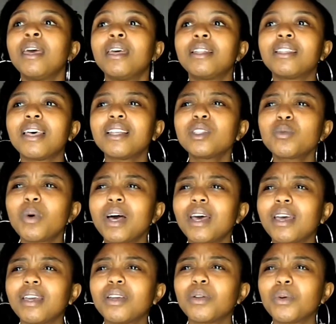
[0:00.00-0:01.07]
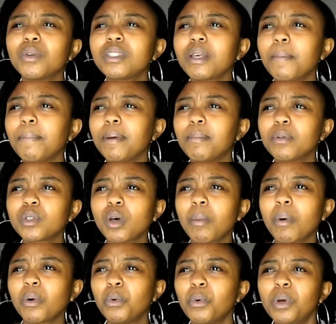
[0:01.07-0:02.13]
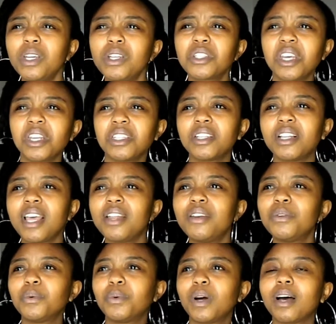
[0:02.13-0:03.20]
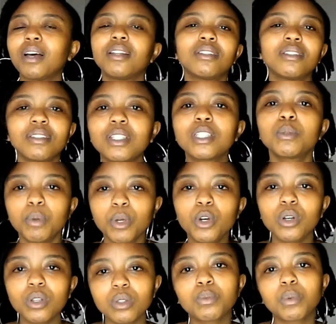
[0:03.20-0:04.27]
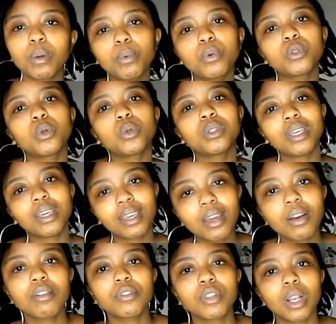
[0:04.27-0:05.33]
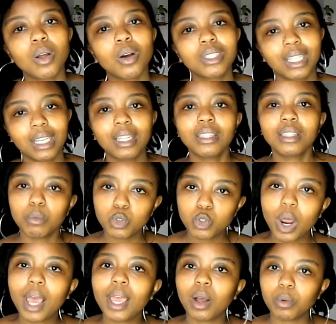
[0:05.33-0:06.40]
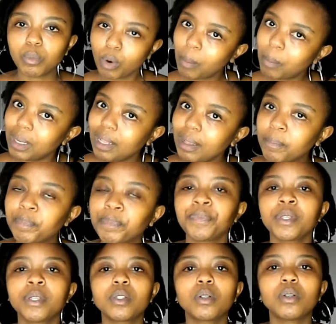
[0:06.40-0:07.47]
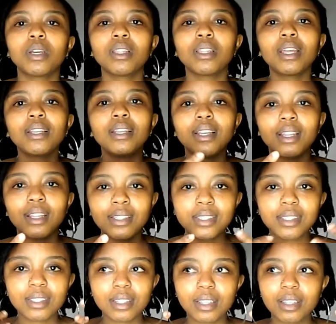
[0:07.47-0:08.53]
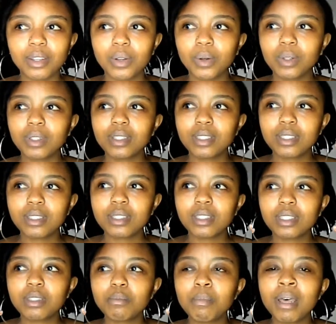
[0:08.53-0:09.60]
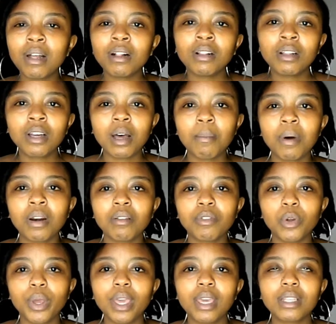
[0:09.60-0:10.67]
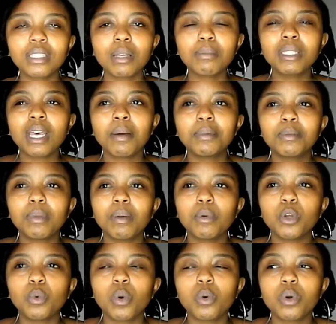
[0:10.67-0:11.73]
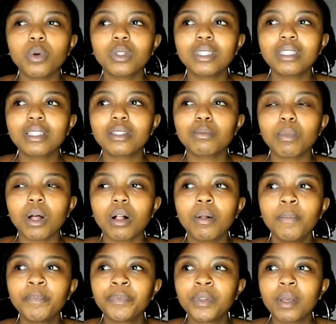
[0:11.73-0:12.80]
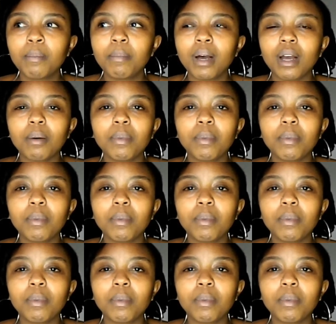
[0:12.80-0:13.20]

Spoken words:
that's why, you know, some people talk about, oh, it's because people don't take care of their locks and let them dry out properly. So now that lets, you know, the smell come out of your hair. Sometimes maybe you won't notice the smell, you